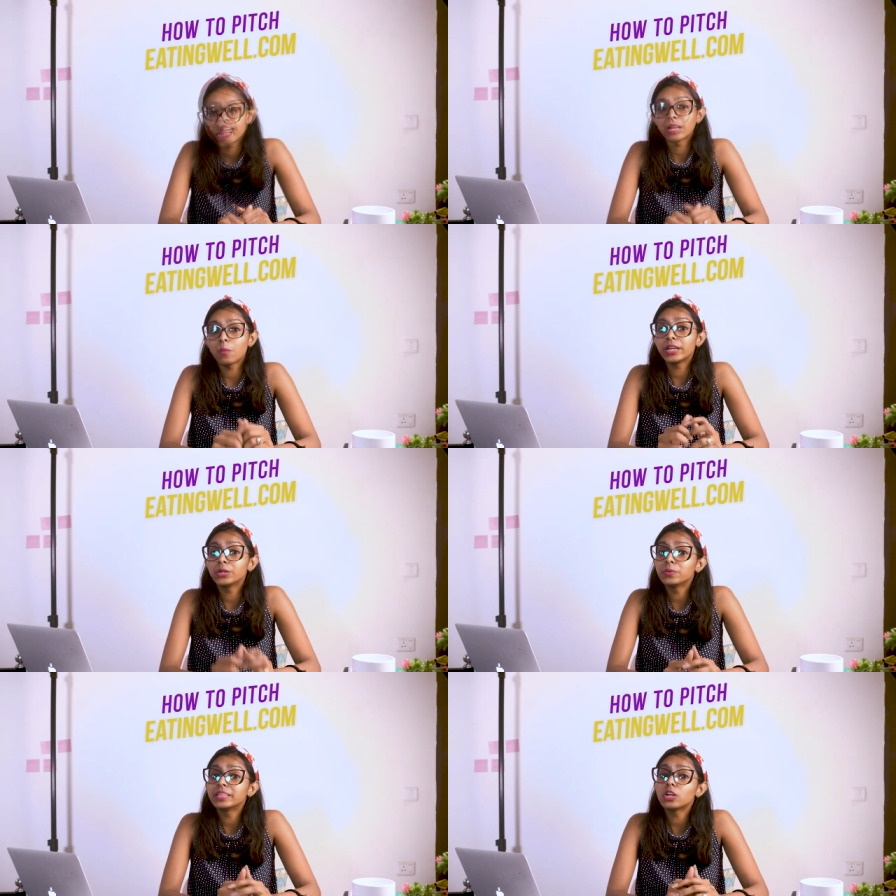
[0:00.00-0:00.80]
Now I
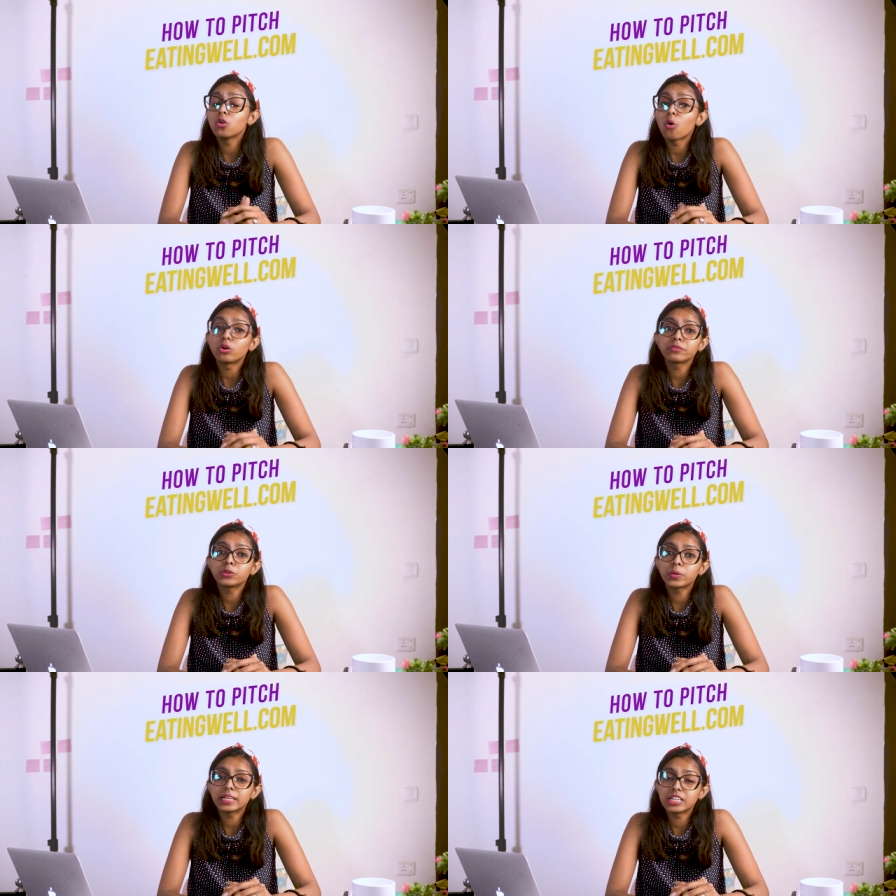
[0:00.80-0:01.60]
know that a lot of
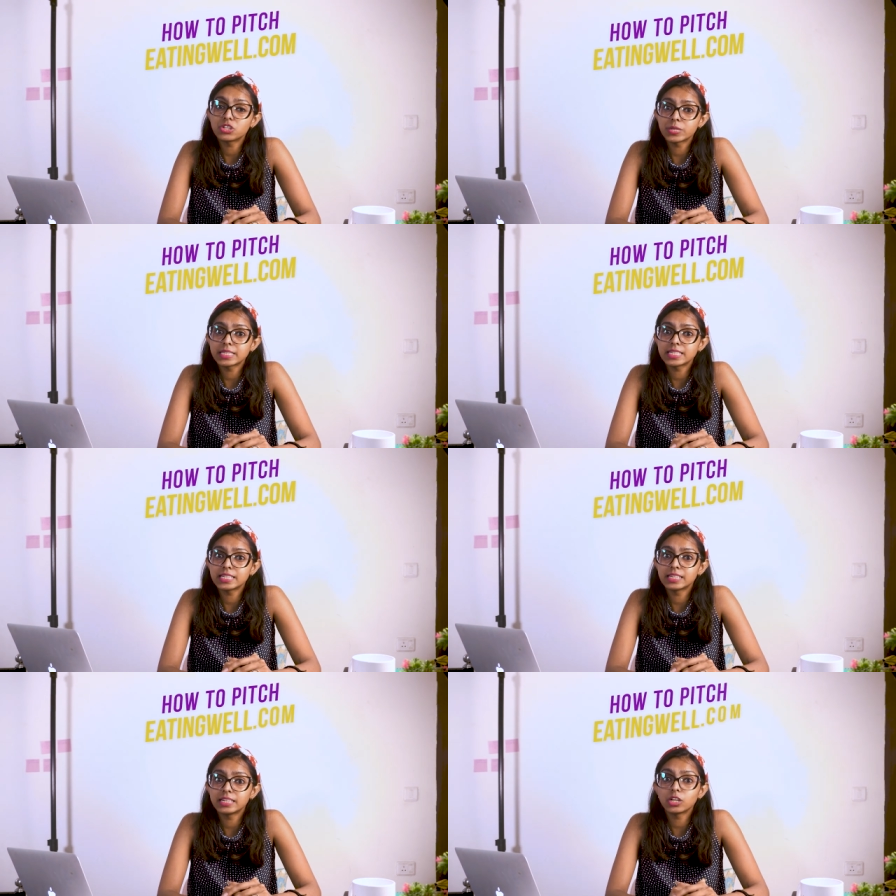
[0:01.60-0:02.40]
you are
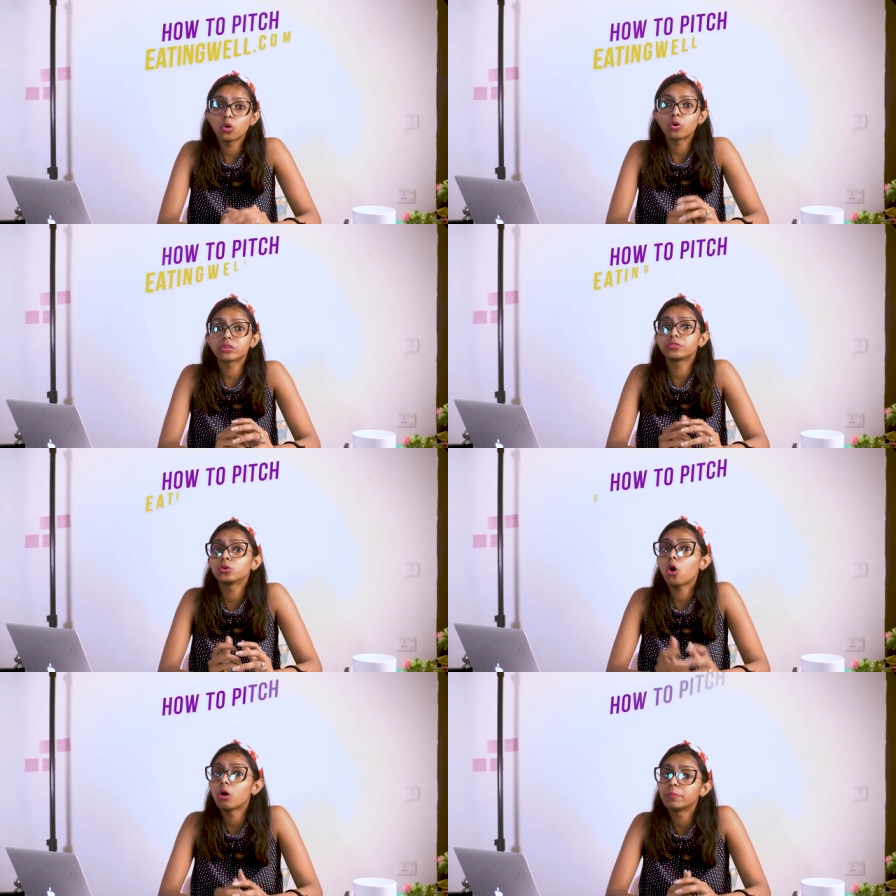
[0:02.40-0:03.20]
interested in it, a lot of
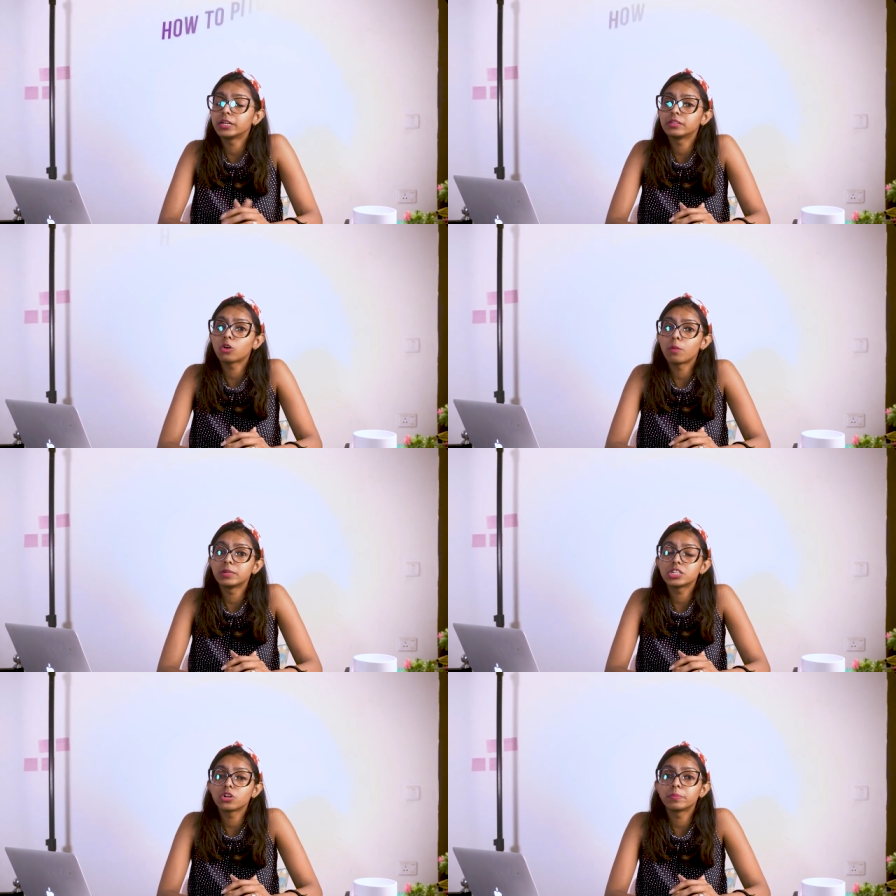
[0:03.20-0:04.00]
you
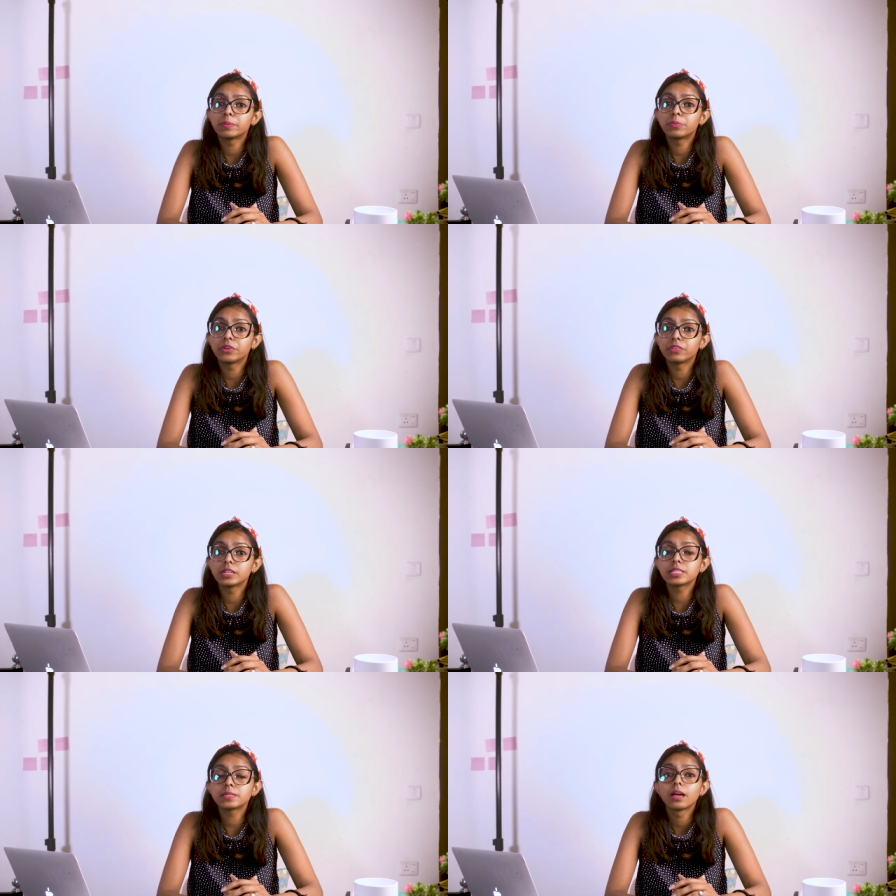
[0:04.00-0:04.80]
commented on my
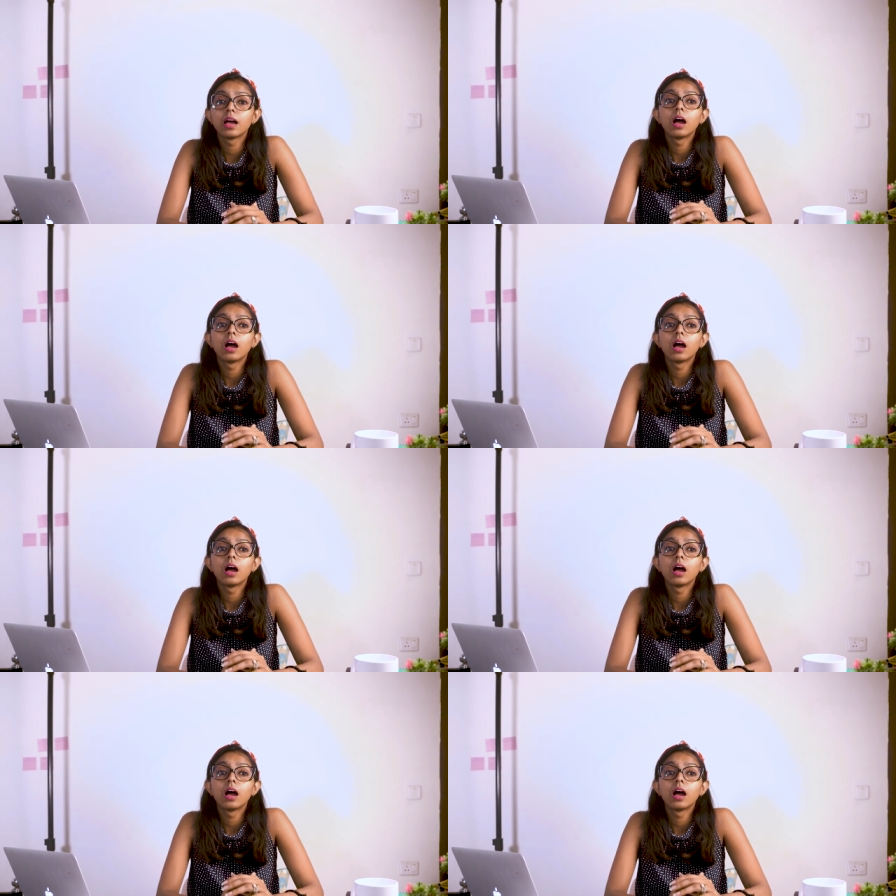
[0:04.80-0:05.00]
previous